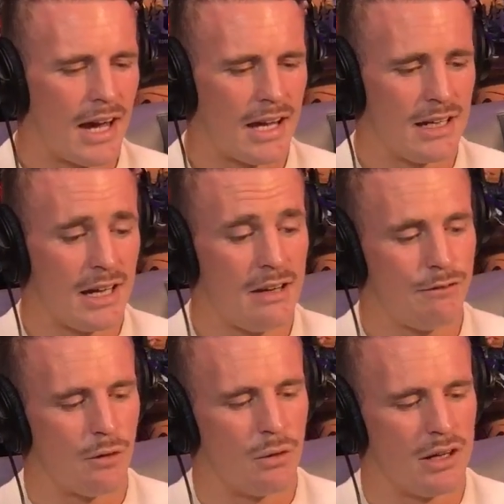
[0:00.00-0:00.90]
And he
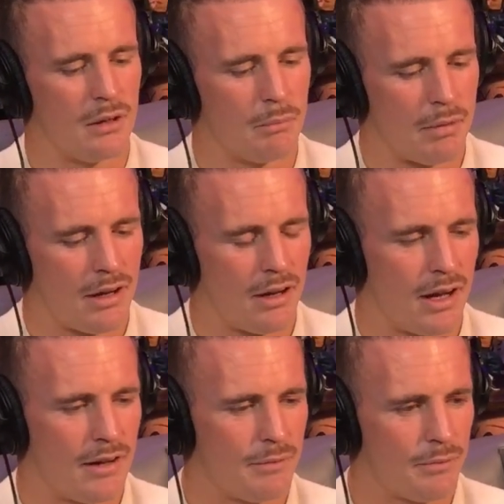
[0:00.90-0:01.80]
fought Ian, but
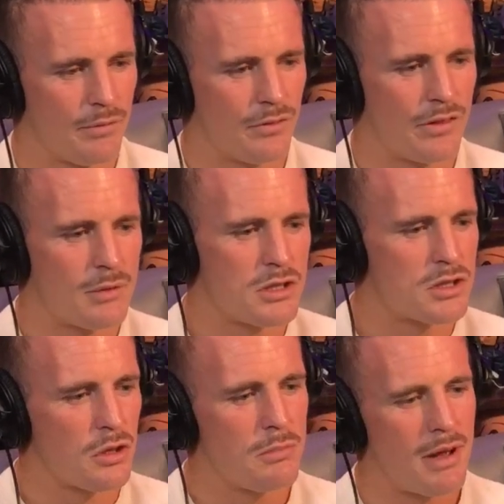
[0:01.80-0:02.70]
like, they were
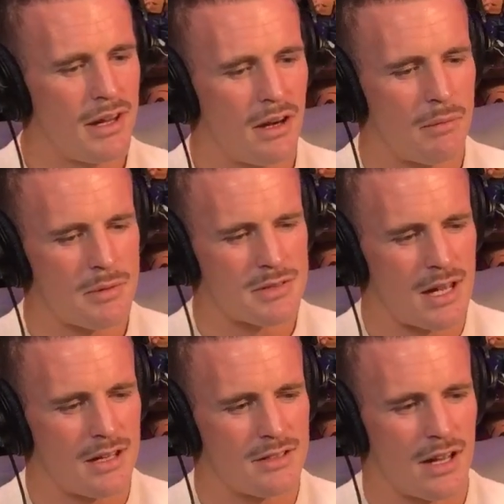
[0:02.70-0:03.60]
just too mate. And I remember
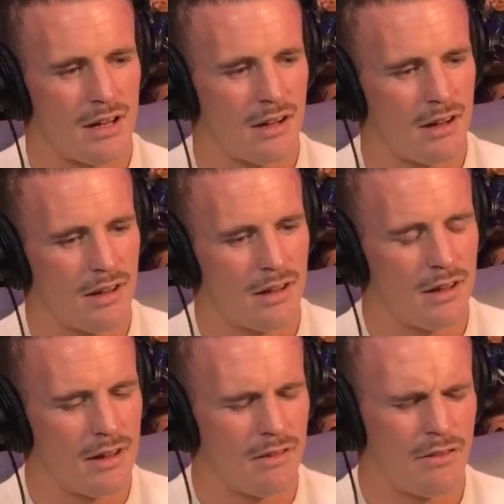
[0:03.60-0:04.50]
saying to Jack,
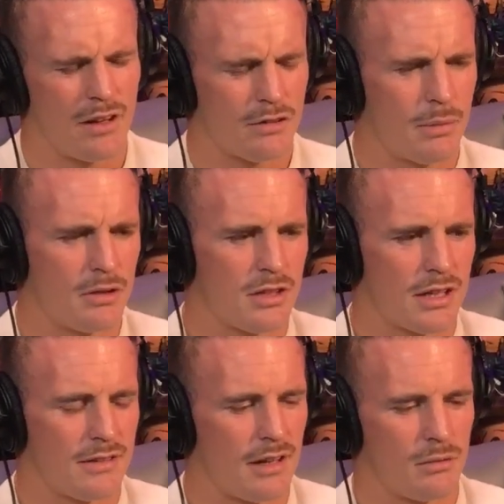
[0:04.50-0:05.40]
I think I spoke to Jack
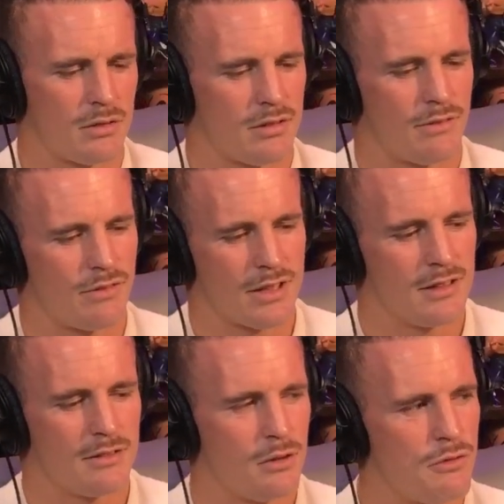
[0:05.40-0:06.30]
and Ted, I was just
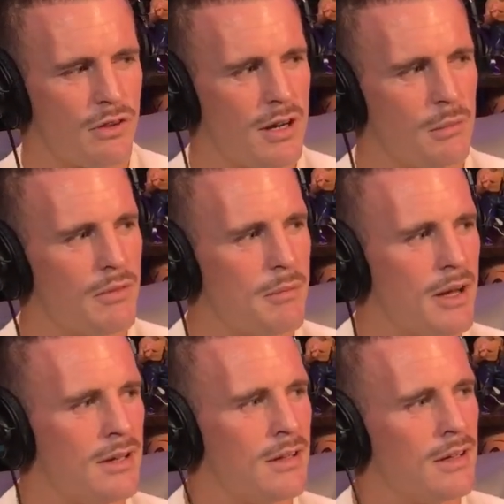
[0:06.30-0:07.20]
too friendly with him,
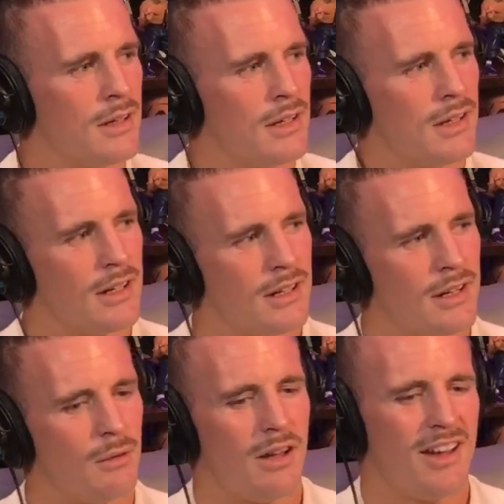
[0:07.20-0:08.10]
man. And
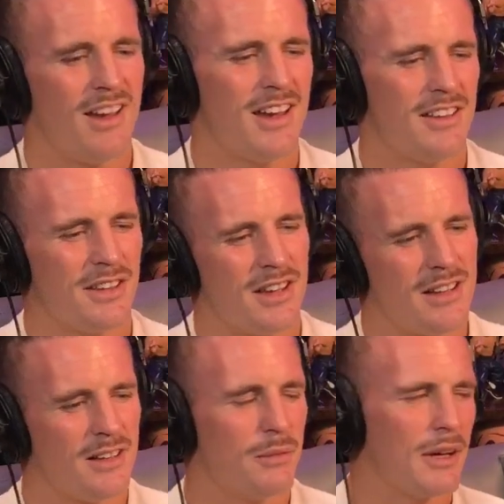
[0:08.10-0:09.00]
they were like, hey, how's it
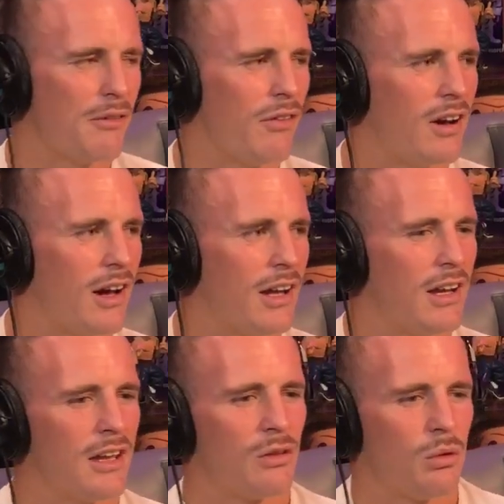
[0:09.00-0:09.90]
going? Now we're going to fight. And
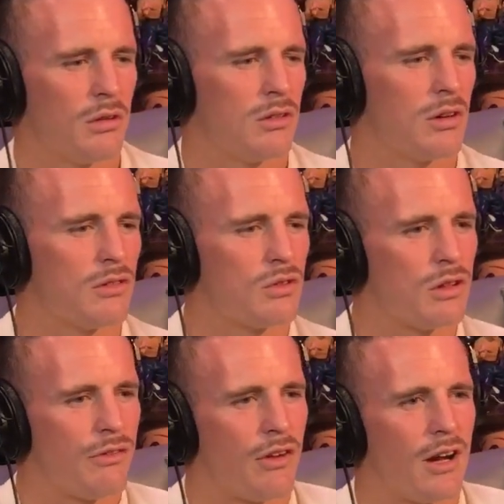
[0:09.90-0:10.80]
they're talking to each other during
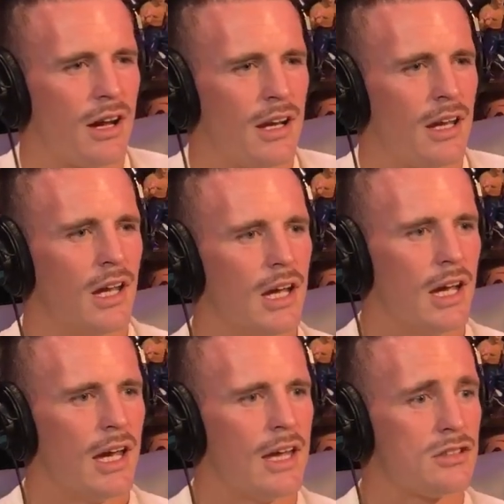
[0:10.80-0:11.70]
the fight. And
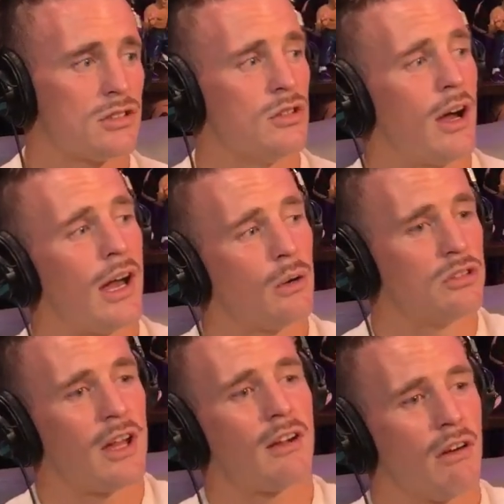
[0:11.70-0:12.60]
it's not how
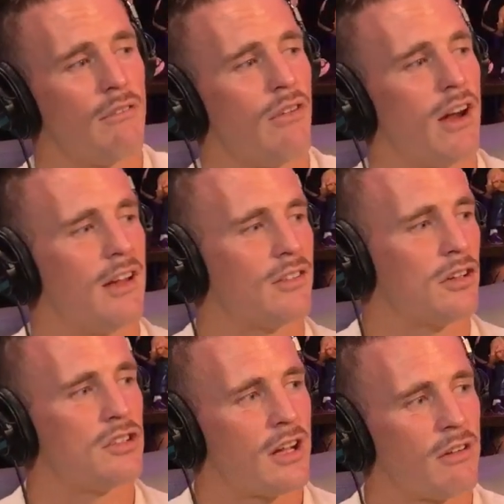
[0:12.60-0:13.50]
Jack Grant fights.
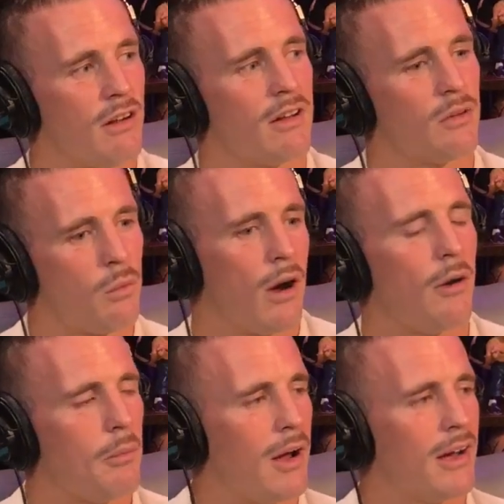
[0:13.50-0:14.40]
Like, Jack Grant is a
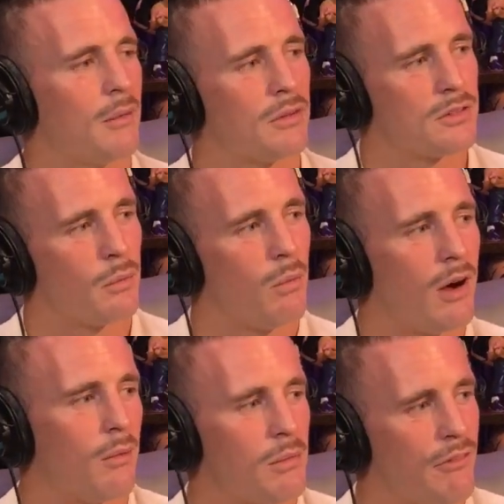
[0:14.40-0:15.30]
wild man. He wants to
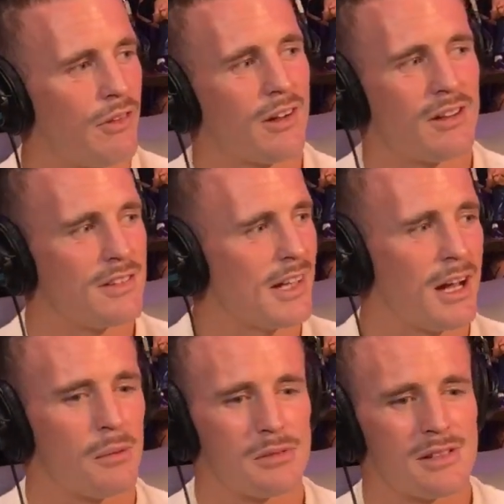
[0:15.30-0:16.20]
wild motherfuckers, and he
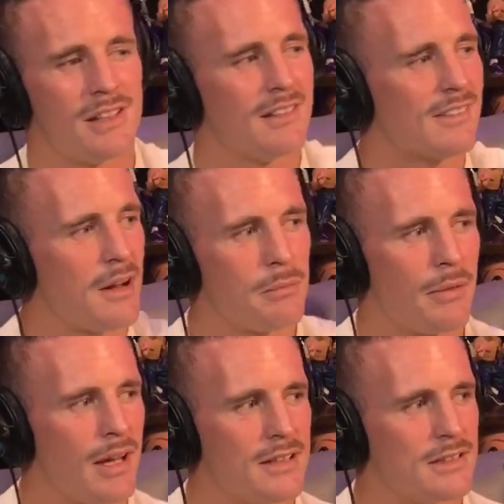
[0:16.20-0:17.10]
comes in and he's gun
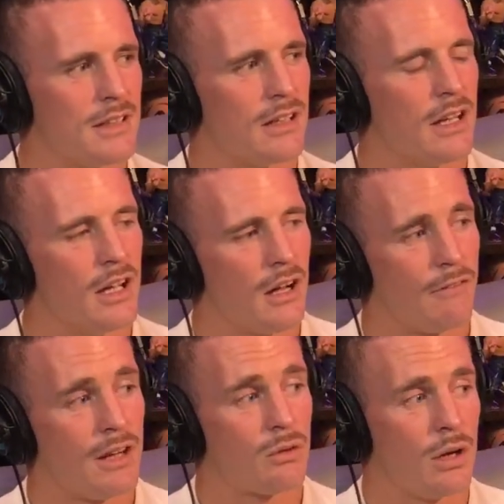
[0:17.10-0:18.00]
blazing. And I
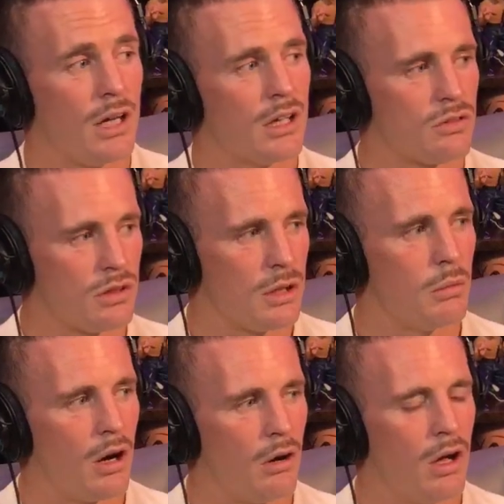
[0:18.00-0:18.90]
think that's what Ian does really
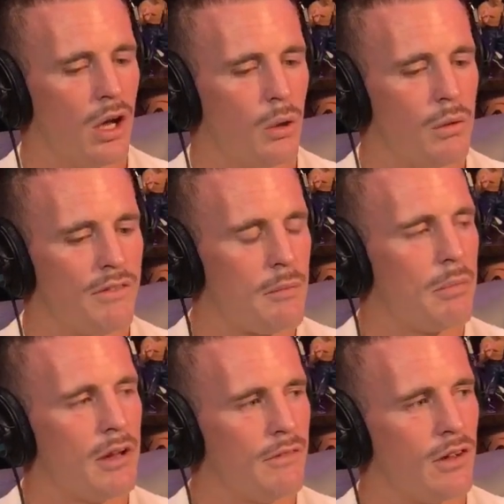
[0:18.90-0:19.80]
well. With
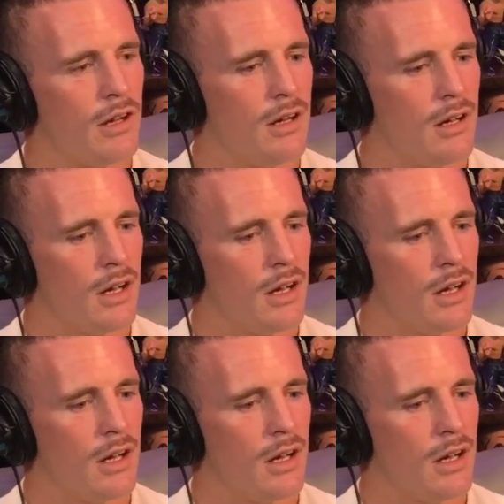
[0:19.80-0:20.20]
MVP.